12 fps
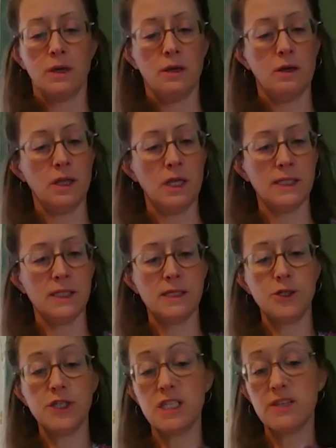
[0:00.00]
And that's the
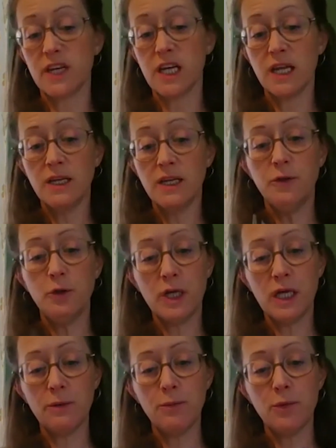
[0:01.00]
gist of it. And if you
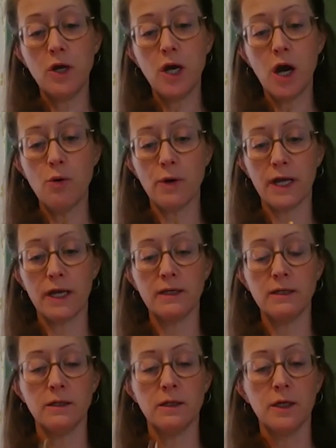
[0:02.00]
keep
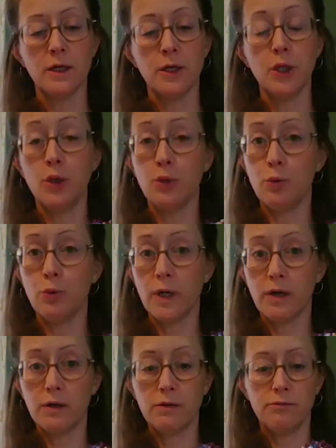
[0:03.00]
going, you
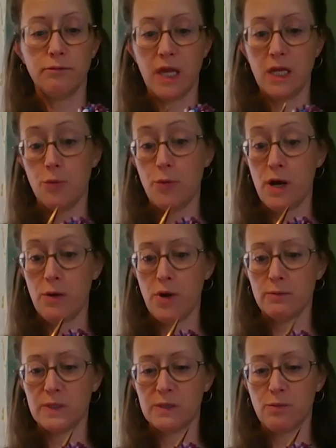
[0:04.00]
will make your
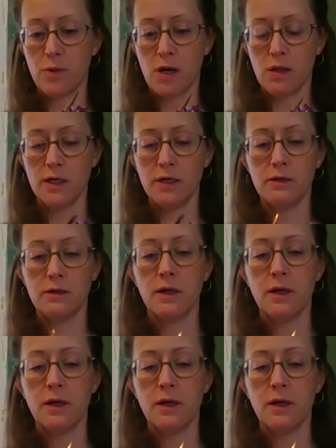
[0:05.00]
pom-poms smaller.